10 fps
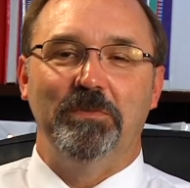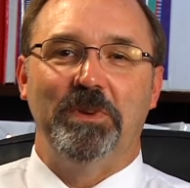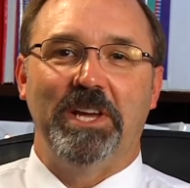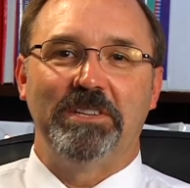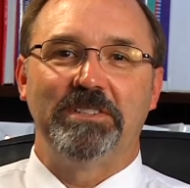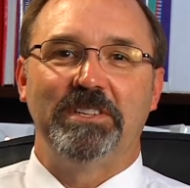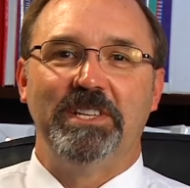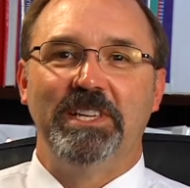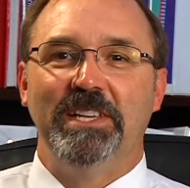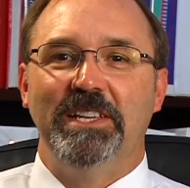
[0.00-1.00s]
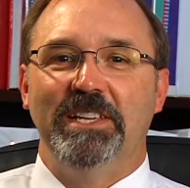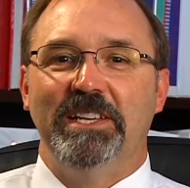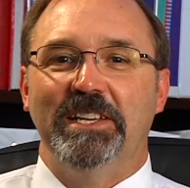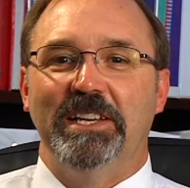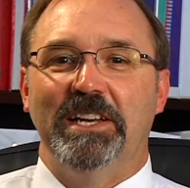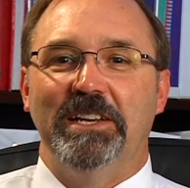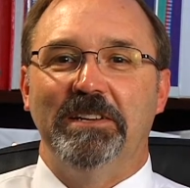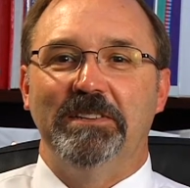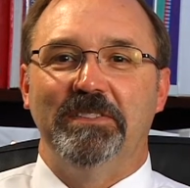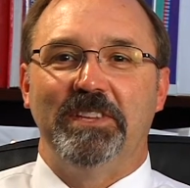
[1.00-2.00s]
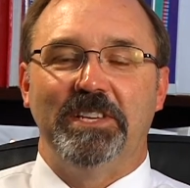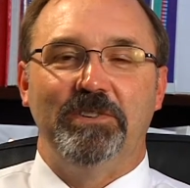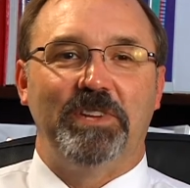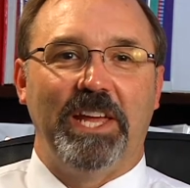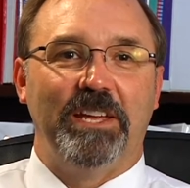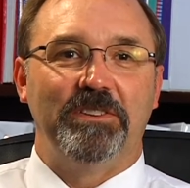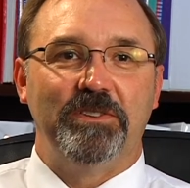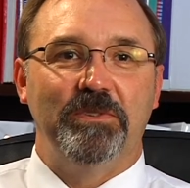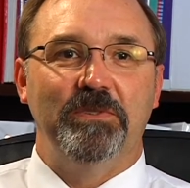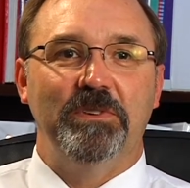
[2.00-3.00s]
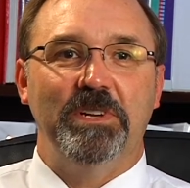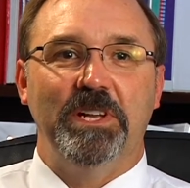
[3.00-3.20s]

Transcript: best uh, that you can do.